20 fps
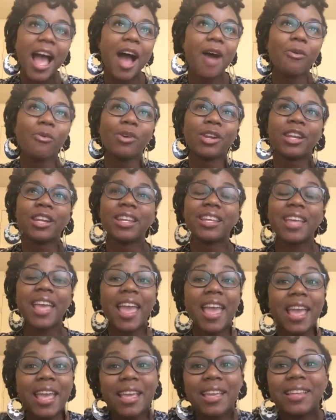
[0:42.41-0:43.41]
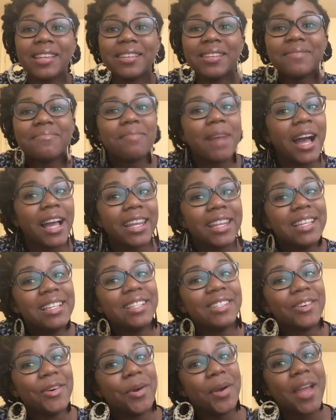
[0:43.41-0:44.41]
I wanted an A
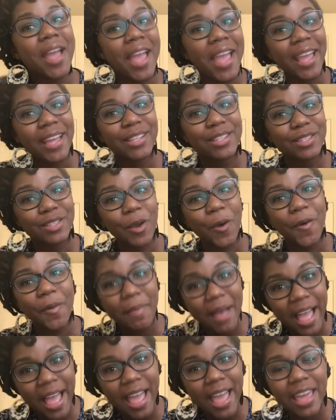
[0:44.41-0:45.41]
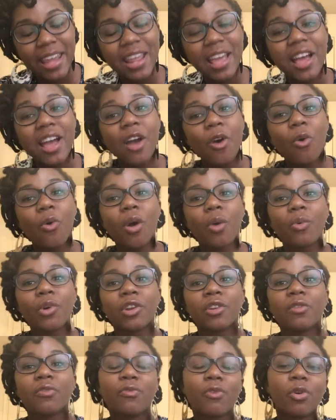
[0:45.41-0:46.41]
minus or A so bad, or I
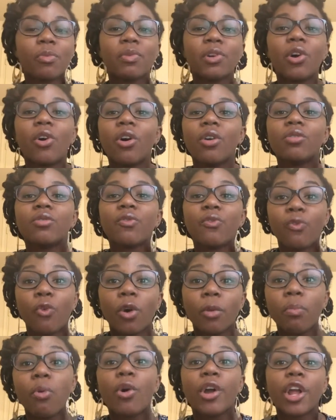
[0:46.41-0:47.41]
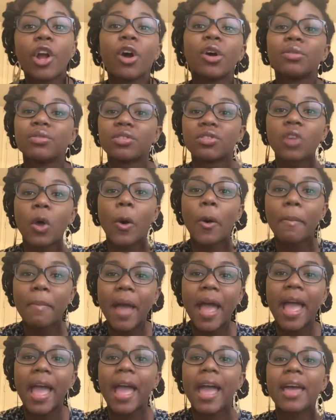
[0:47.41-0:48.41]
wanted a 4.0 so
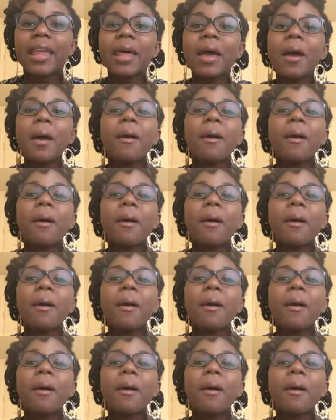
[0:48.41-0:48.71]
bad.